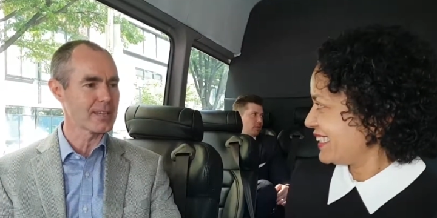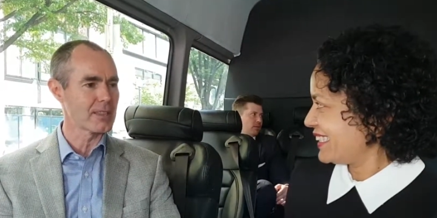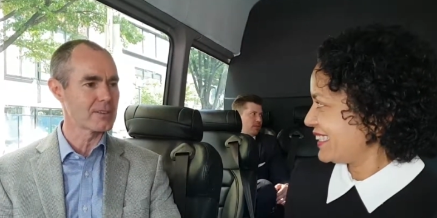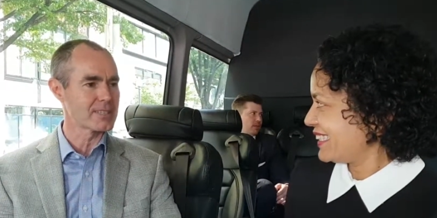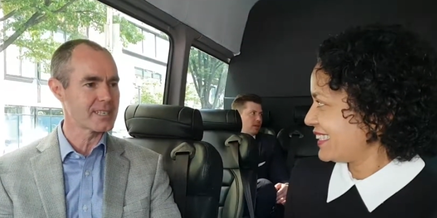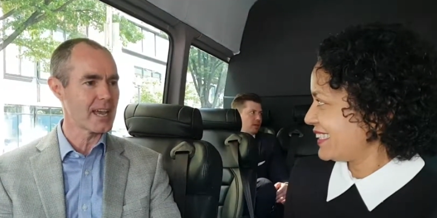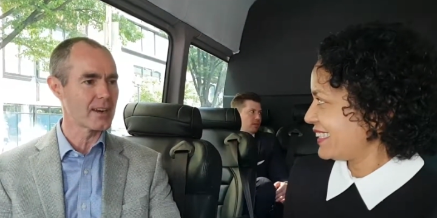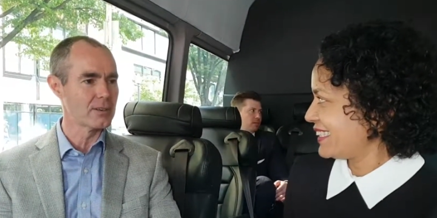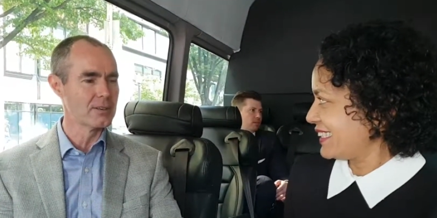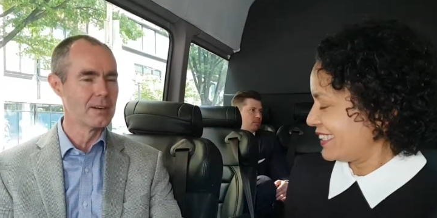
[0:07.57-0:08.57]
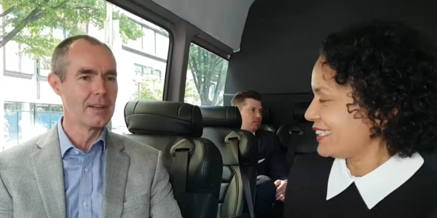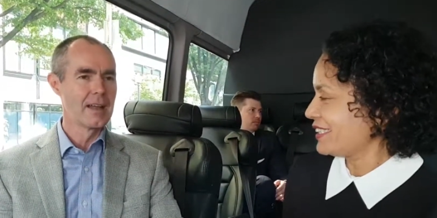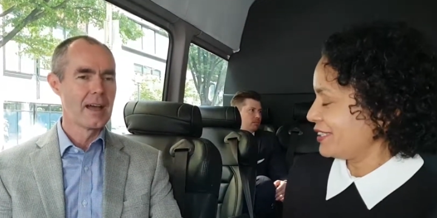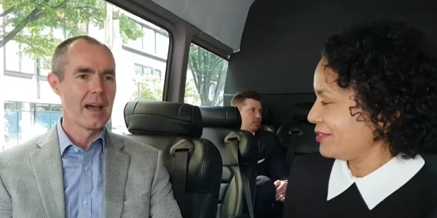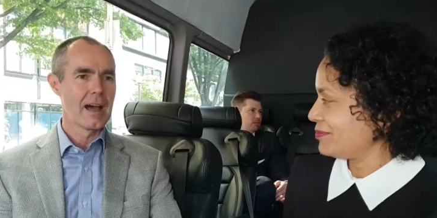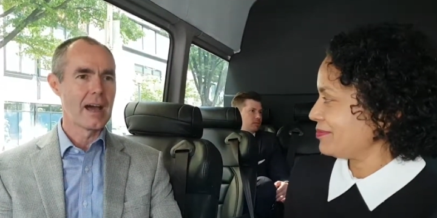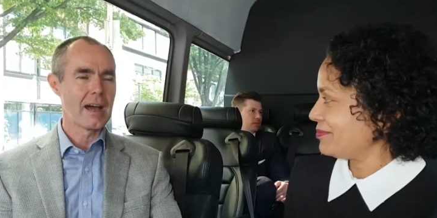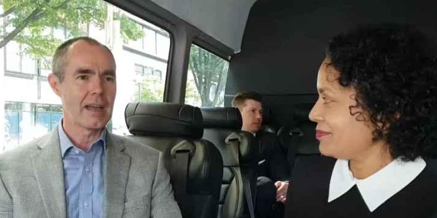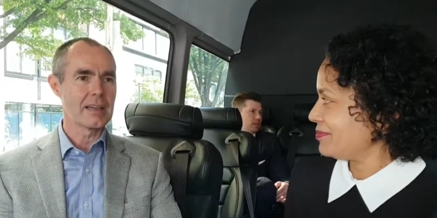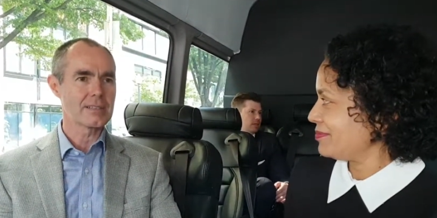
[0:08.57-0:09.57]
Speaker 1: together in Seattle.
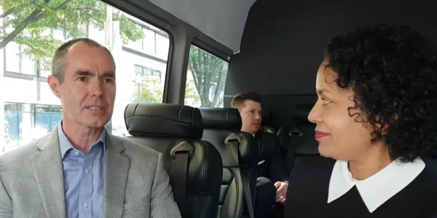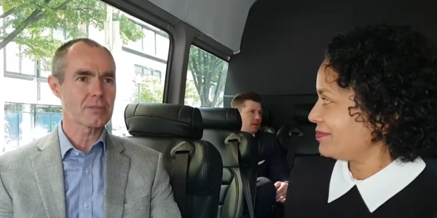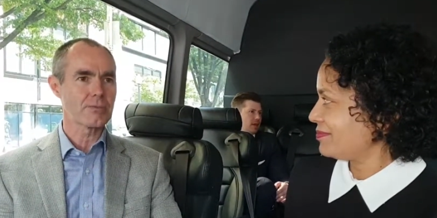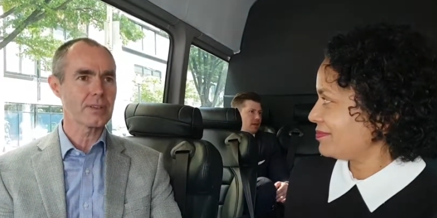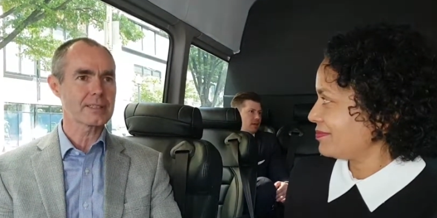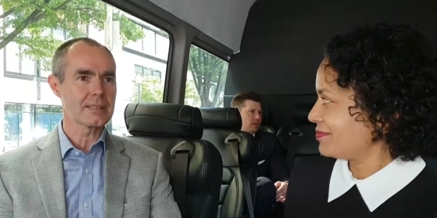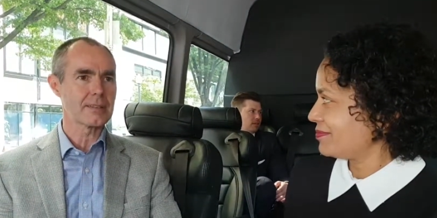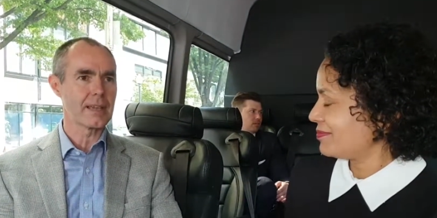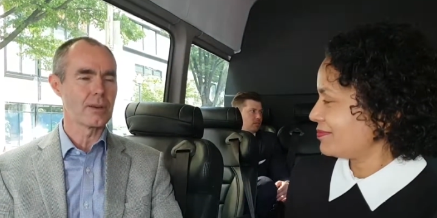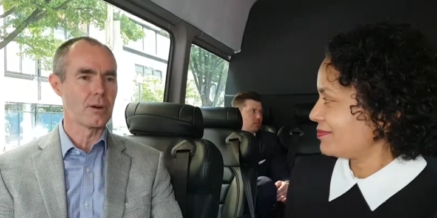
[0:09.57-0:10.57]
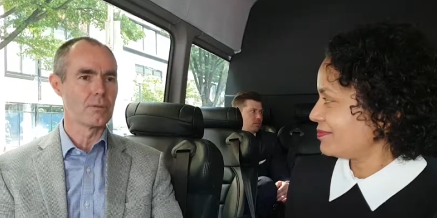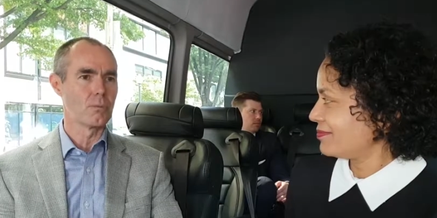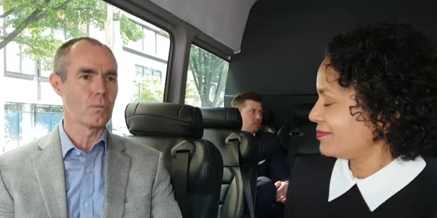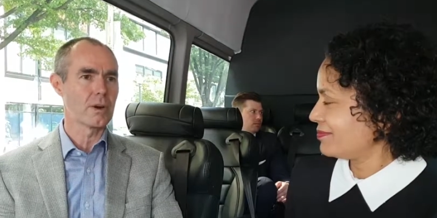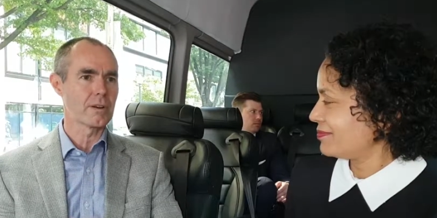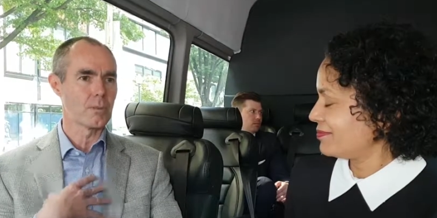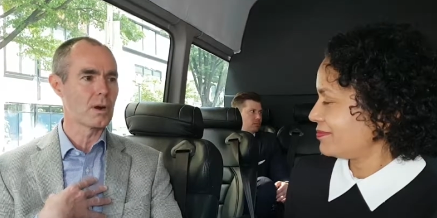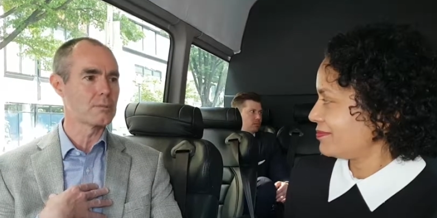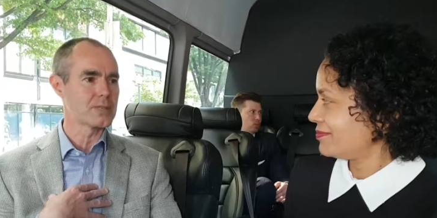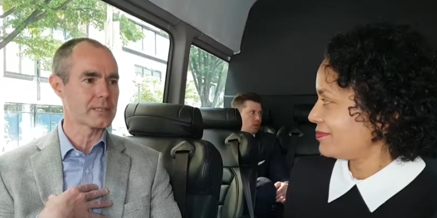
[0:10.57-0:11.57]
Uh, and just reflecting then on one of
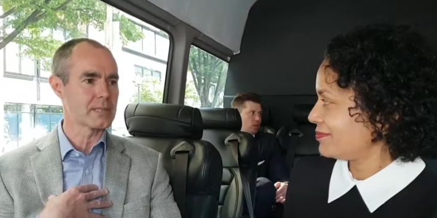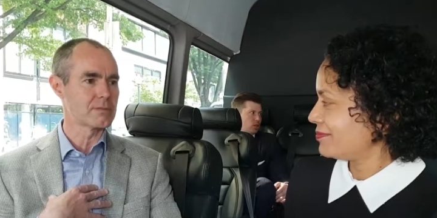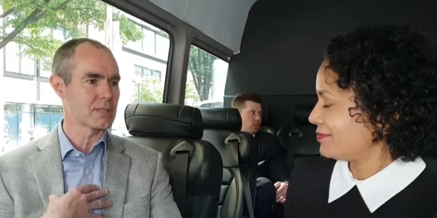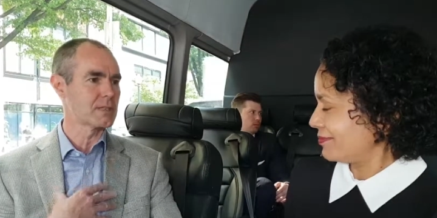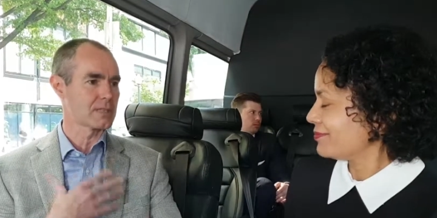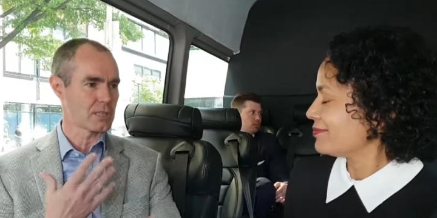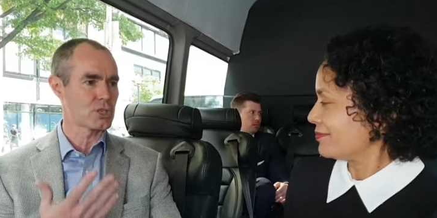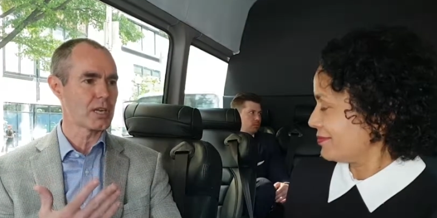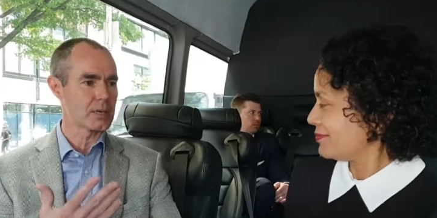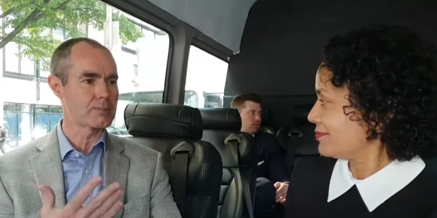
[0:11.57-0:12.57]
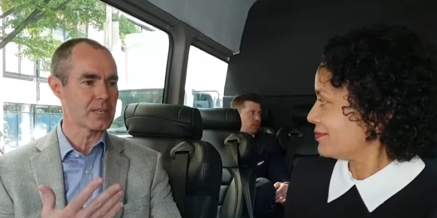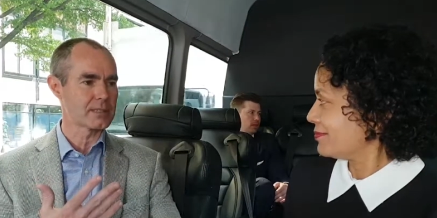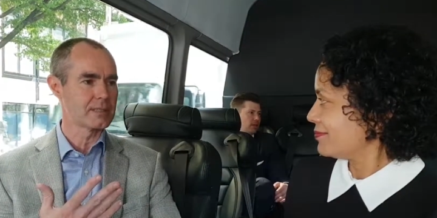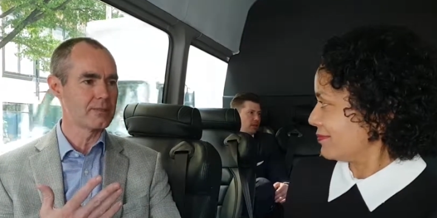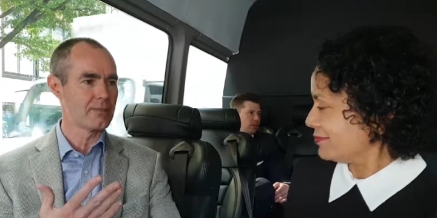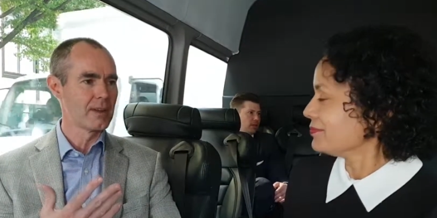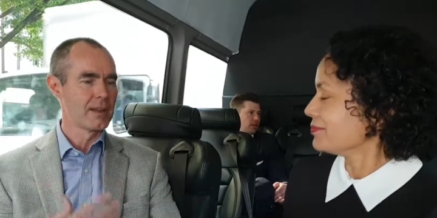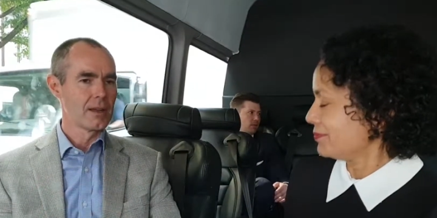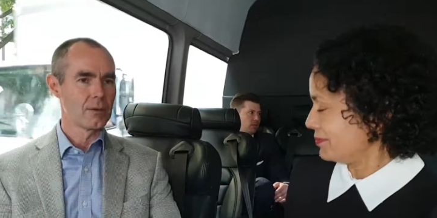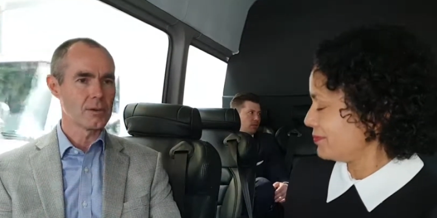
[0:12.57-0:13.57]
my objectives, and as a shared objective, mm
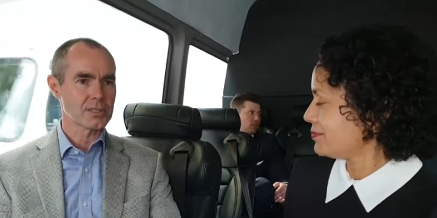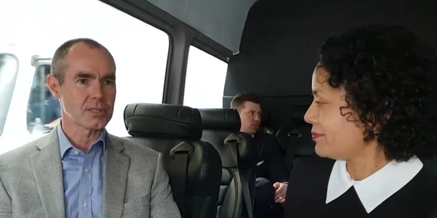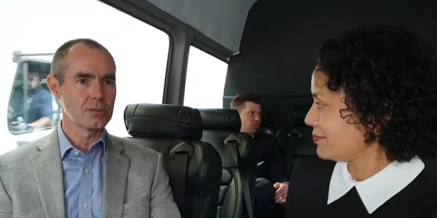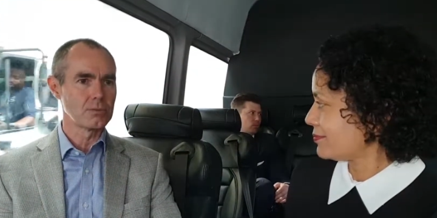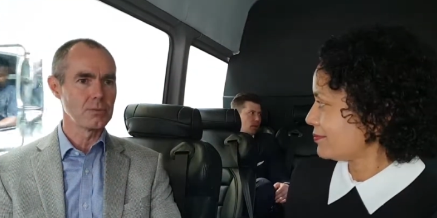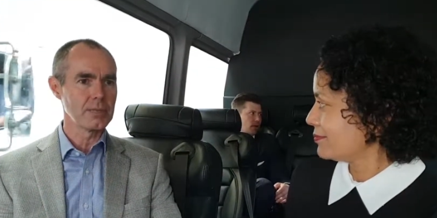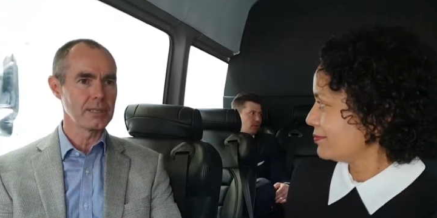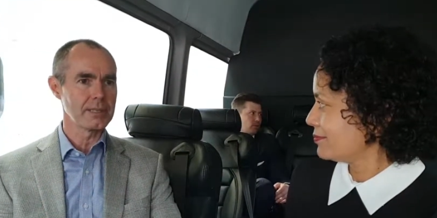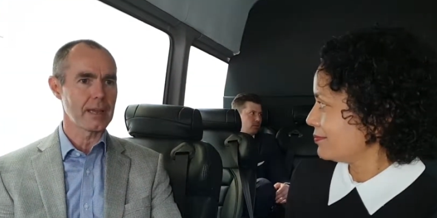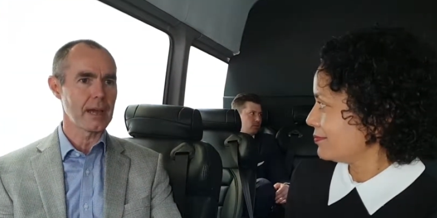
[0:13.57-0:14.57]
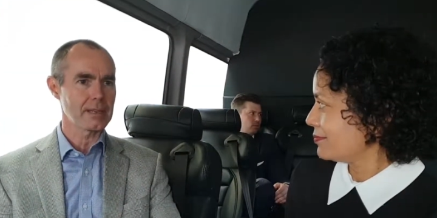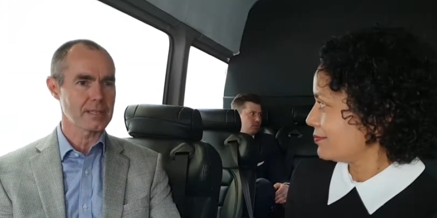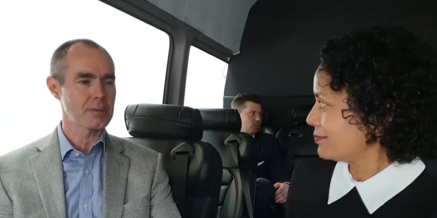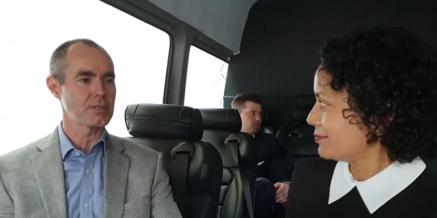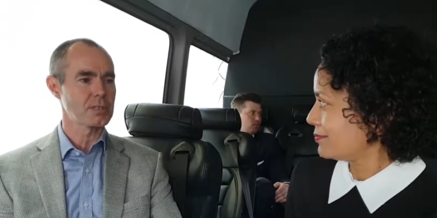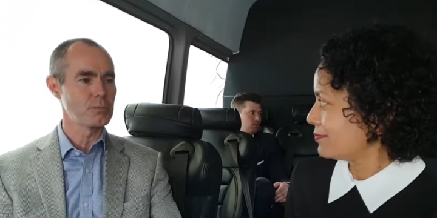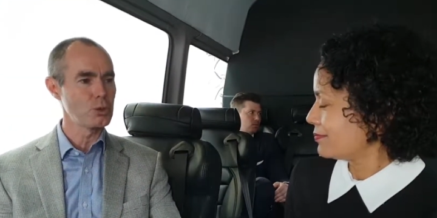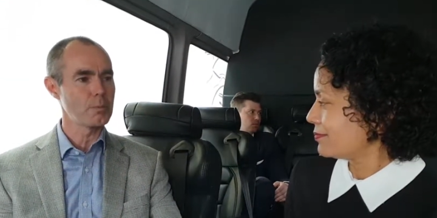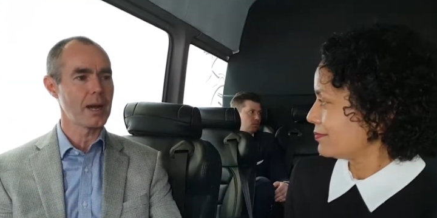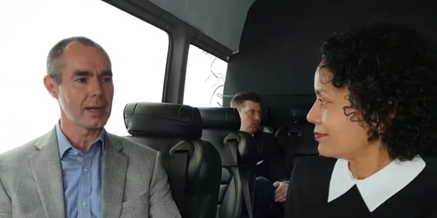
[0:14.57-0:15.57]
-hmm. was to really establish some
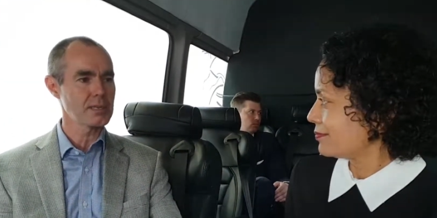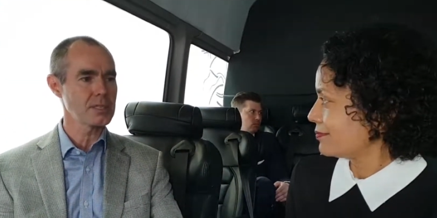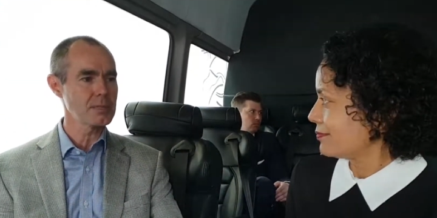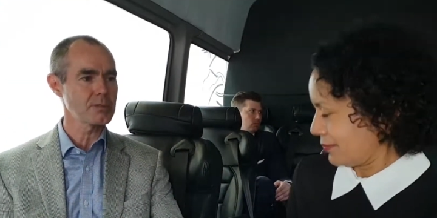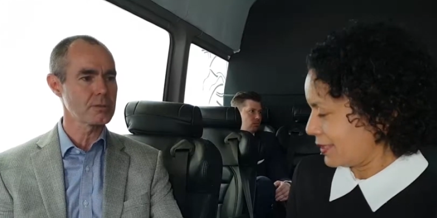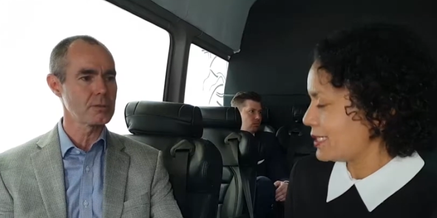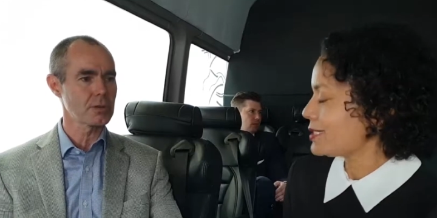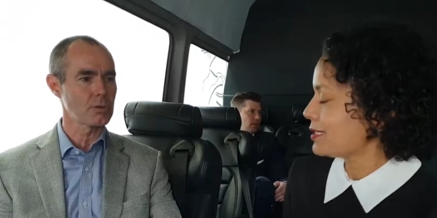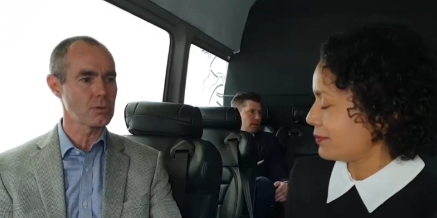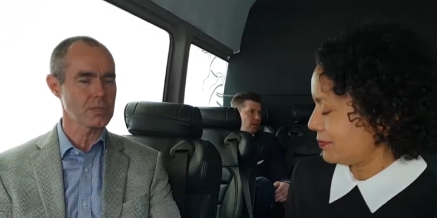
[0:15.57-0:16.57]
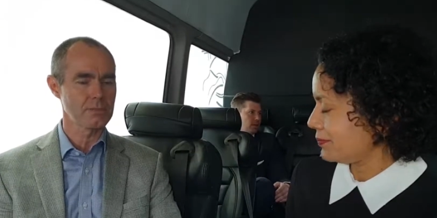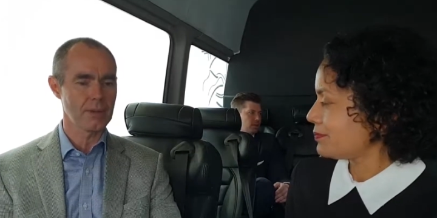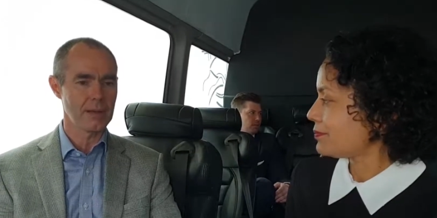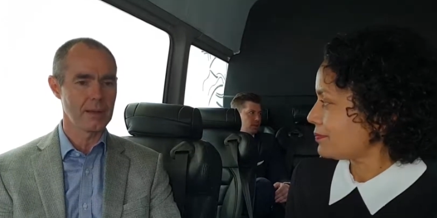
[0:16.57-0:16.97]
new partnerships through the course of uh,